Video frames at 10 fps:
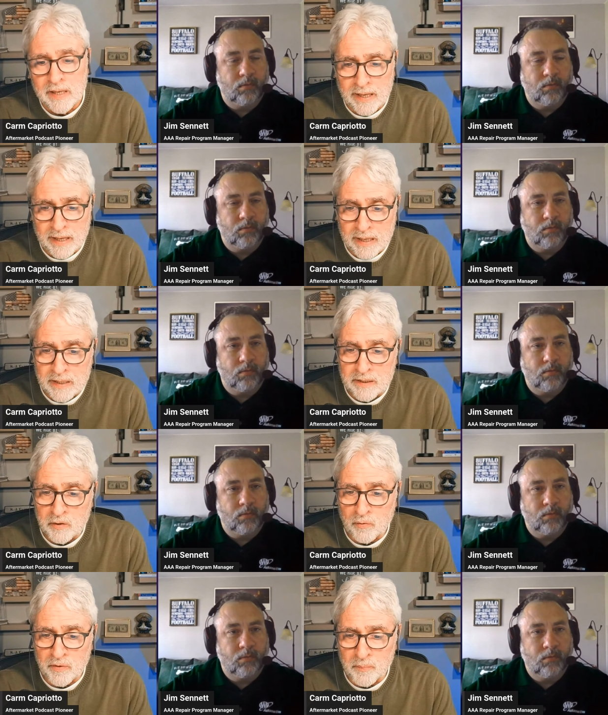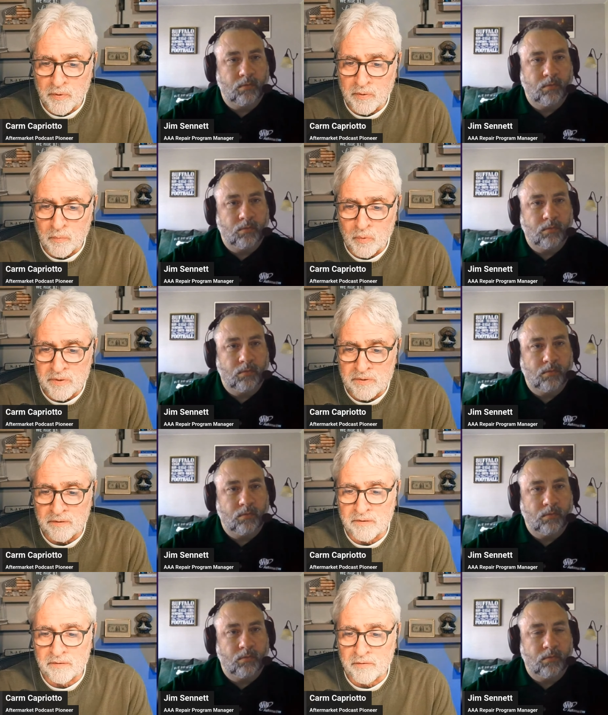Speaker 1: And your number was
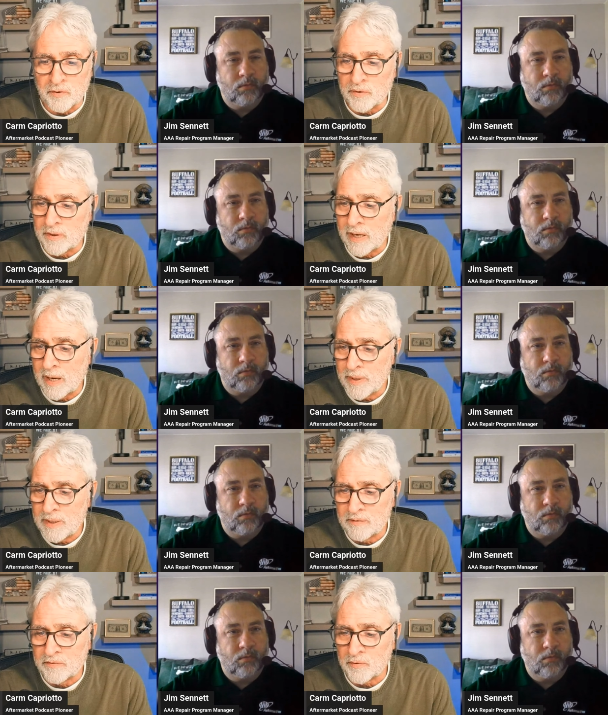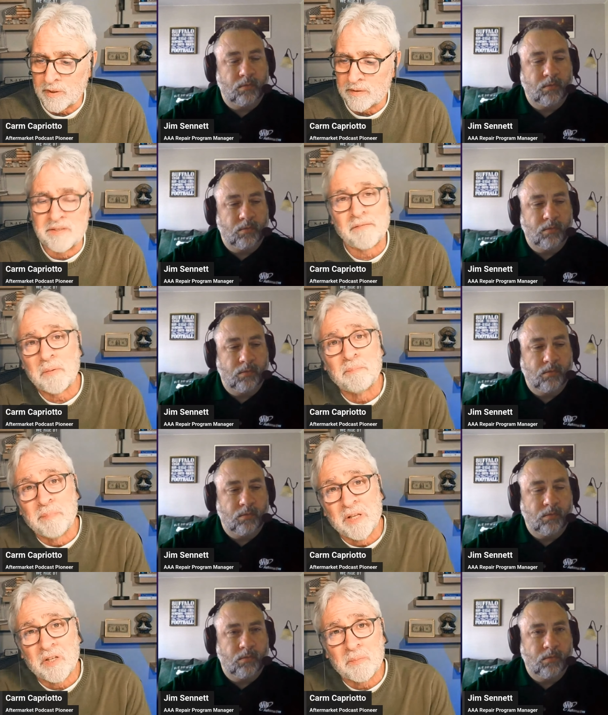how many?
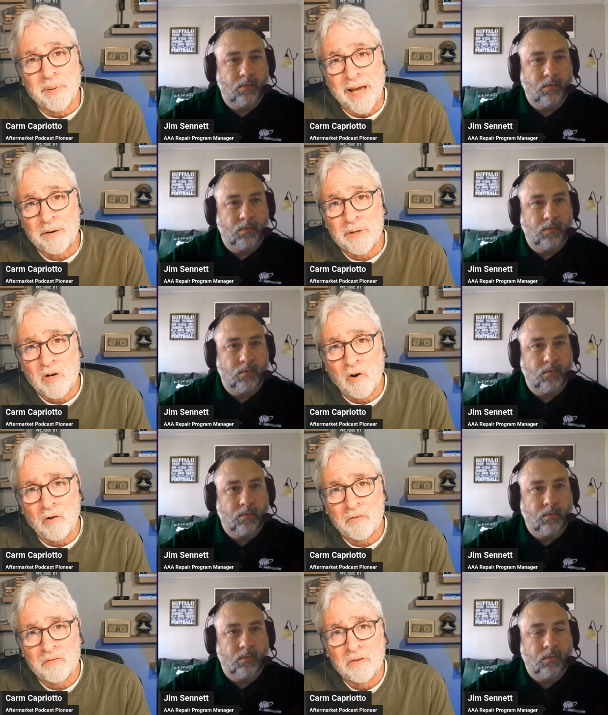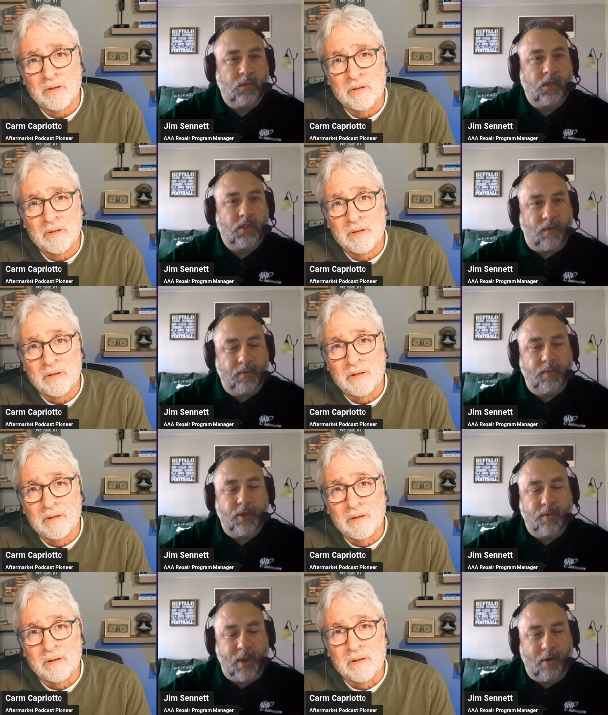7 million battery calls?
Speaker 2: 7
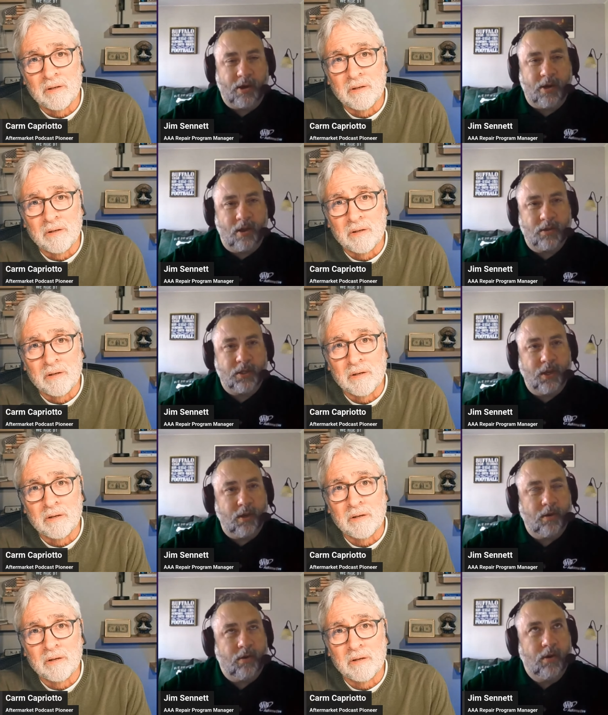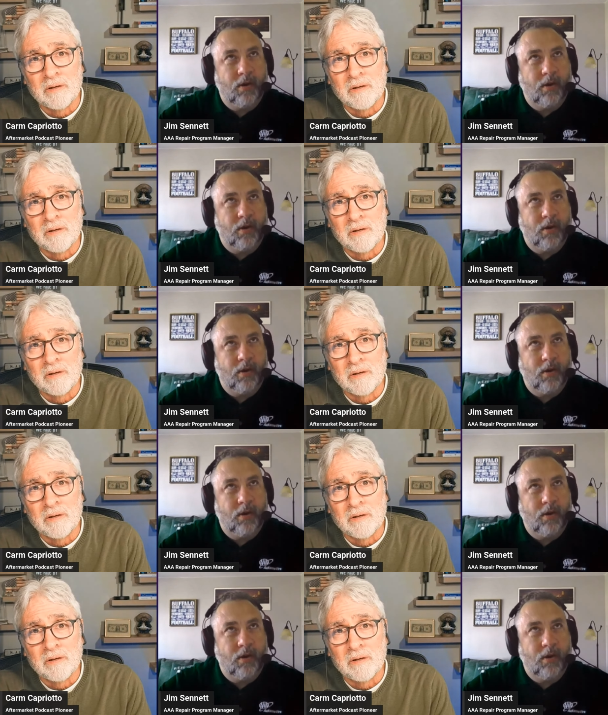million battery calls a year.